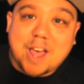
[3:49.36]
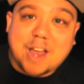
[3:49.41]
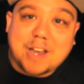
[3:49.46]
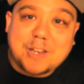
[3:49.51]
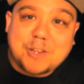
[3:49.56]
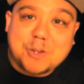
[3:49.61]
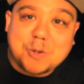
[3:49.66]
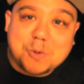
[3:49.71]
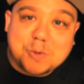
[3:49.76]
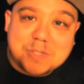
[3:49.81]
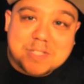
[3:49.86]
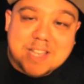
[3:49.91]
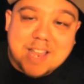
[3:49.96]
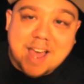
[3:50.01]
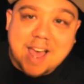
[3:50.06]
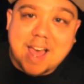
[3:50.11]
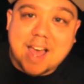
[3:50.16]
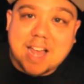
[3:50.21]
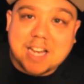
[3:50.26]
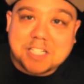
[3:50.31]
and use the
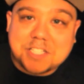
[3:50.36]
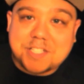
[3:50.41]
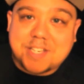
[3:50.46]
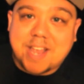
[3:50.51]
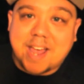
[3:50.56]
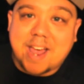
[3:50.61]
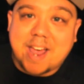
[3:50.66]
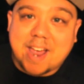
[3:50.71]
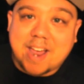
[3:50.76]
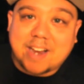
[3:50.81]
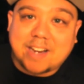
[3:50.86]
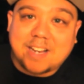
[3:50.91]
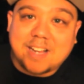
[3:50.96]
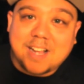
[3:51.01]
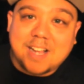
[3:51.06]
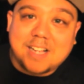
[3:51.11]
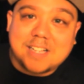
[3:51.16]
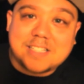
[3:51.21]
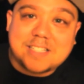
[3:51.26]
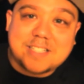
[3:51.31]
hashtag
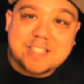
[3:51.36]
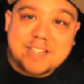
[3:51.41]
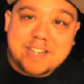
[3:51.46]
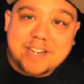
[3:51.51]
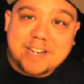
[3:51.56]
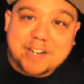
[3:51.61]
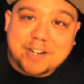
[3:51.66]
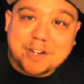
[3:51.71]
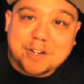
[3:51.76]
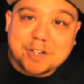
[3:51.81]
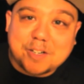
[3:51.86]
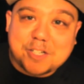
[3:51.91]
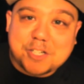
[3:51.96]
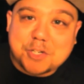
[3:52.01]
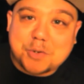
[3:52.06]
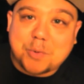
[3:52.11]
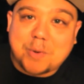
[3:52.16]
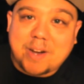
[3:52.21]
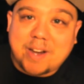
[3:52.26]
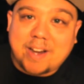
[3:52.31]
sneaker
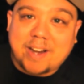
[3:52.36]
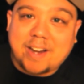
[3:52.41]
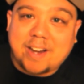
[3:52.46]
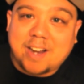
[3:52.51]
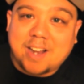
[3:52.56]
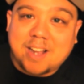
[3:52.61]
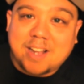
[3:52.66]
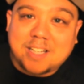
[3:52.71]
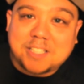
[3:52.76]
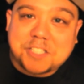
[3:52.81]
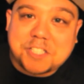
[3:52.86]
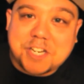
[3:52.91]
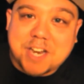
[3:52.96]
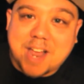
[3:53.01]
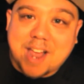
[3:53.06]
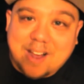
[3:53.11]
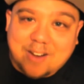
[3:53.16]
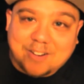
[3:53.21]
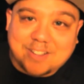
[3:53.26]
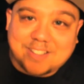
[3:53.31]
tree
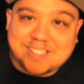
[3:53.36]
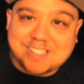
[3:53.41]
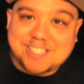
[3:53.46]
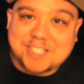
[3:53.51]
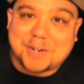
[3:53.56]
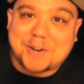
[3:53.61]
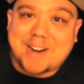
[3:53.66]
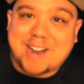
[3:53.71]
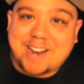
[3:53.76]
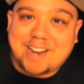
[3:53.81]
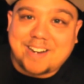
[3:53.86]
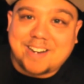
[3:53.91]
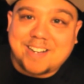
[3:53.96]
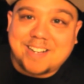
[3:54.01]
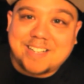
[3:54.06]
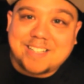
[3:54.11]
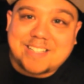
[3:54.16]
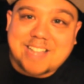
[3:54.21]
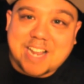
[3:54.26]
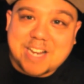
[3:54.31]
challenge, all right?
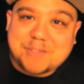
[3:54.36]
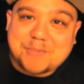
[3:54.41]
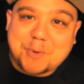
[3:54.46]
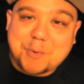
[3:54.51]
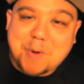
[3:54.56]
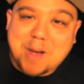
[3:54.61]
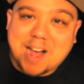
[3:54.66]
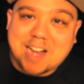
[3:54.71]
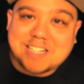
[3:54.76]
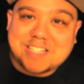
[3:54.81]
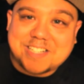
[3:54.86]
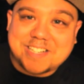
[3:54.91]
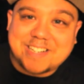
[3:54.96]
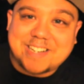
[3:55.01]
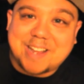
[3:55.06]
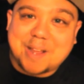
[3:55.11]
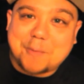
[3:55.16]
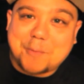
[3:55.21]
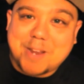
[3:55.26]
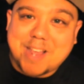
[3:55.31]
Thanks for
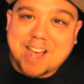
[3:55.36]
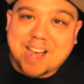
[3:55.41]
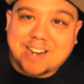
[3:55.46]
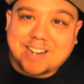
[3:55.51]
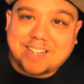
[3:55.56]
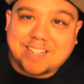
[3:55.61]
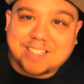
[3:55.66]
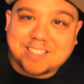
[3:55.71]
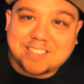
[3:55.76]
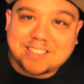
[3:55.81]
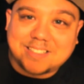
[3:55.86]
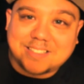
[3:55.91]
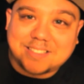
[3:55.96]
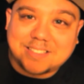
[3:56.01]
watching, and we out of here.